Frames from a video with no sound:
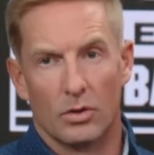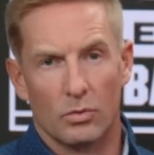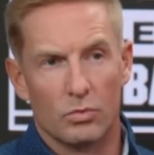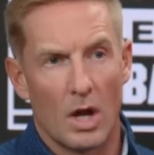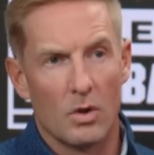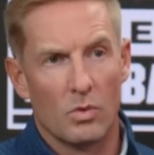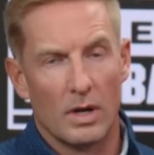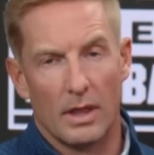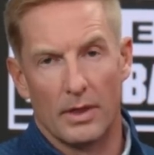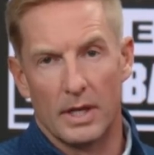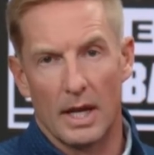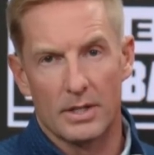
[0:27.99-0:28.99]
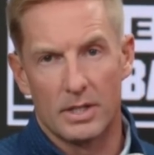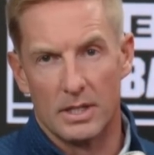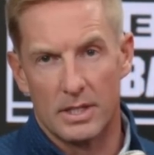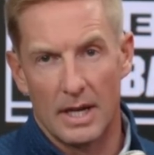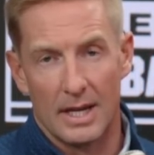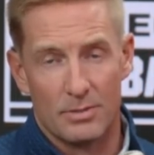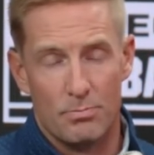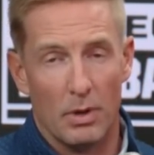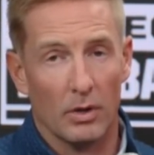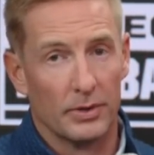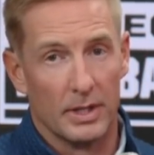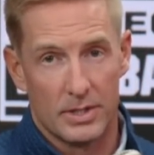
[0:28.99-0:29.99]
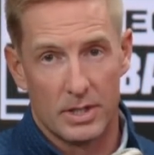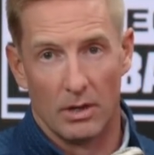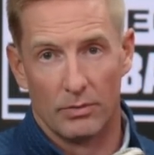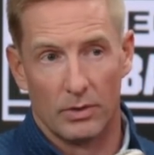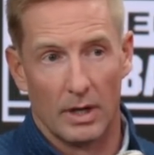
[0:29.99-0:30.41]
runway that the SEC has built itself